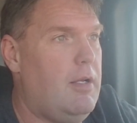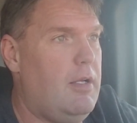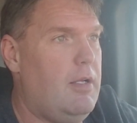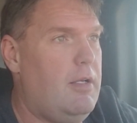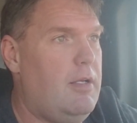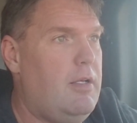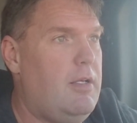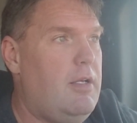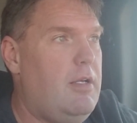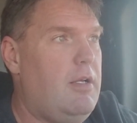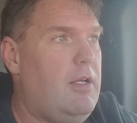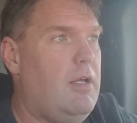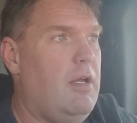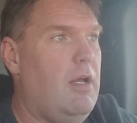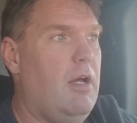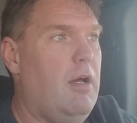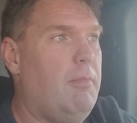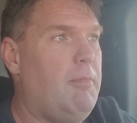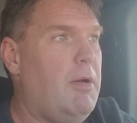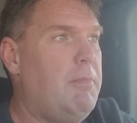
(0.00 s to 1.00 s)

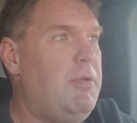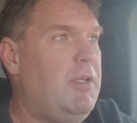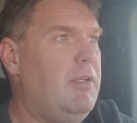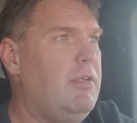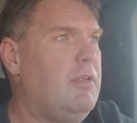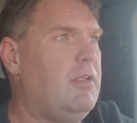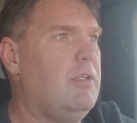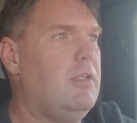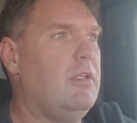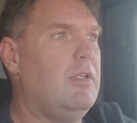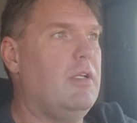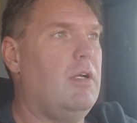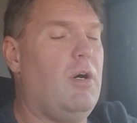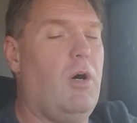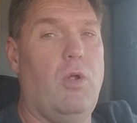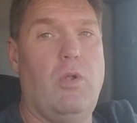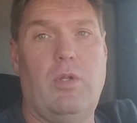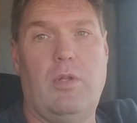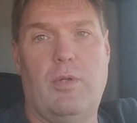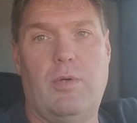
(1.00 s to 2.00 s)
I've been
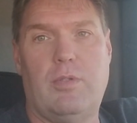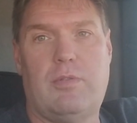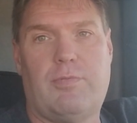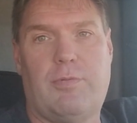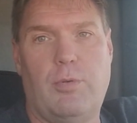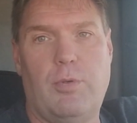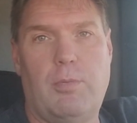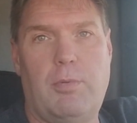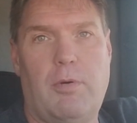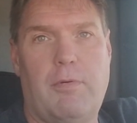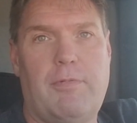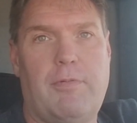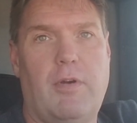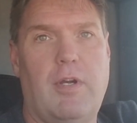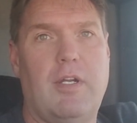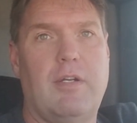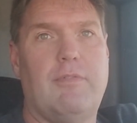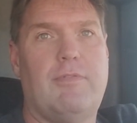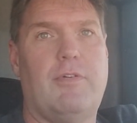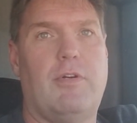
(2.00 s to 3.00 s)
hauling loads for Uber
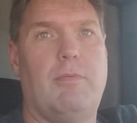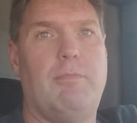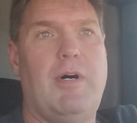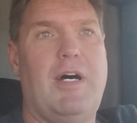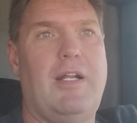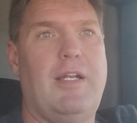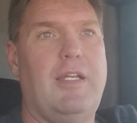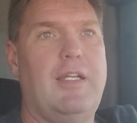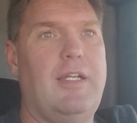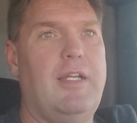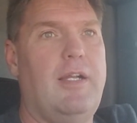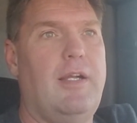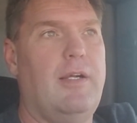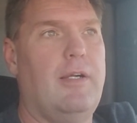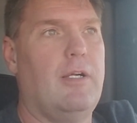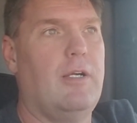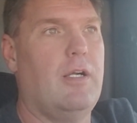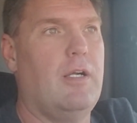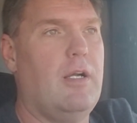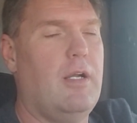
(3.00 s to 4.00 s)
Freight for about a
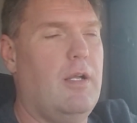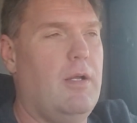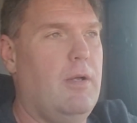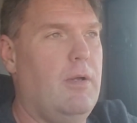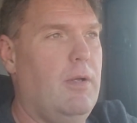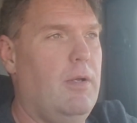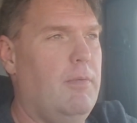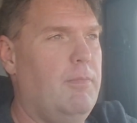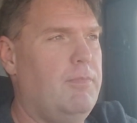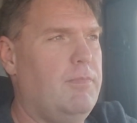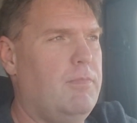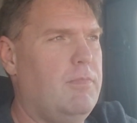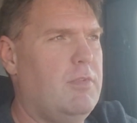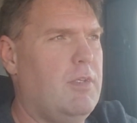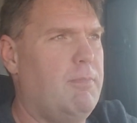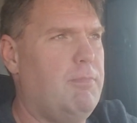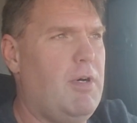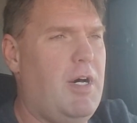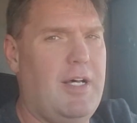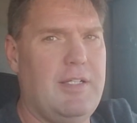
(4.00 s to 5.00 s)
year.
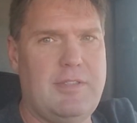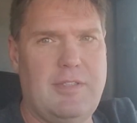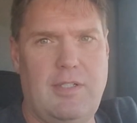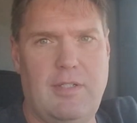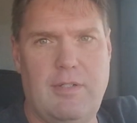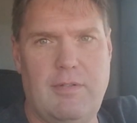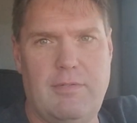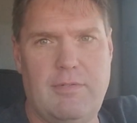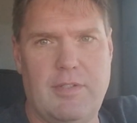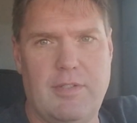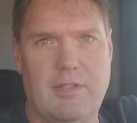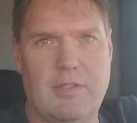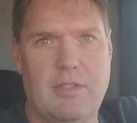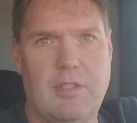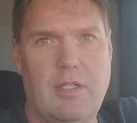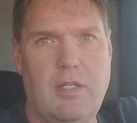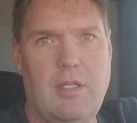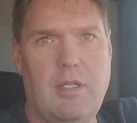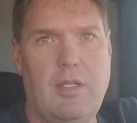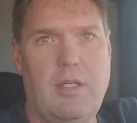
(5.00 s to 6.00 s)
Some positives and
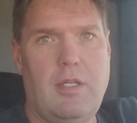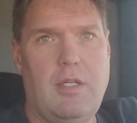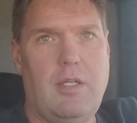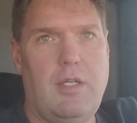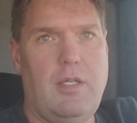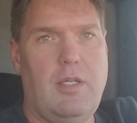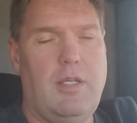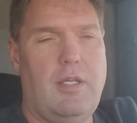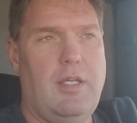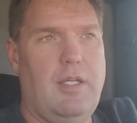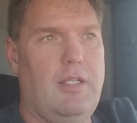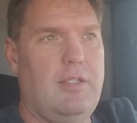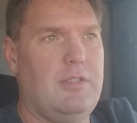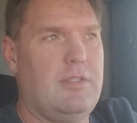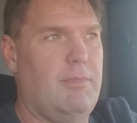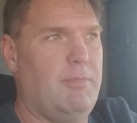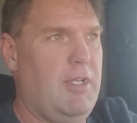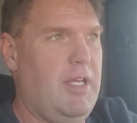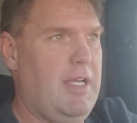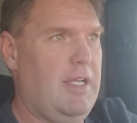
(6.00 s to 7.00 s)

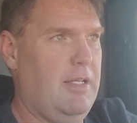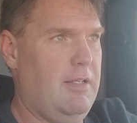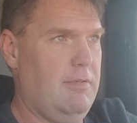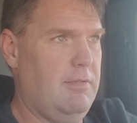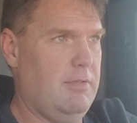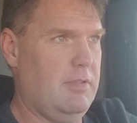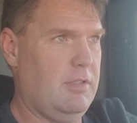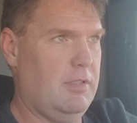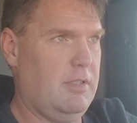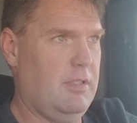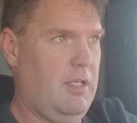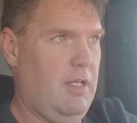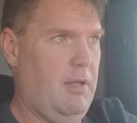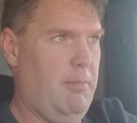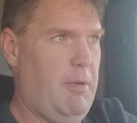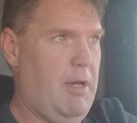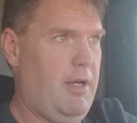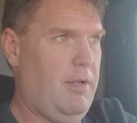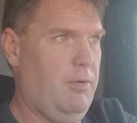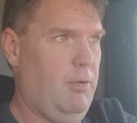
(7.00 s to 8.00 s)
some negatives
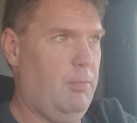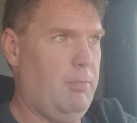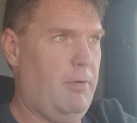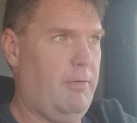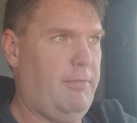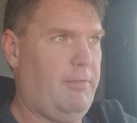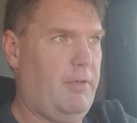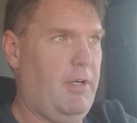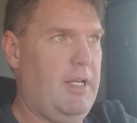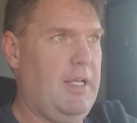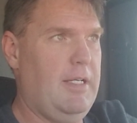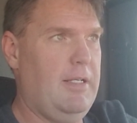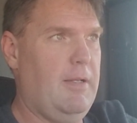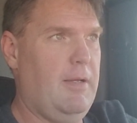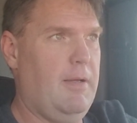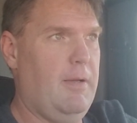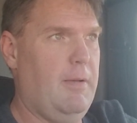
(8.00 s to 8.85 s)
about Uber Freight.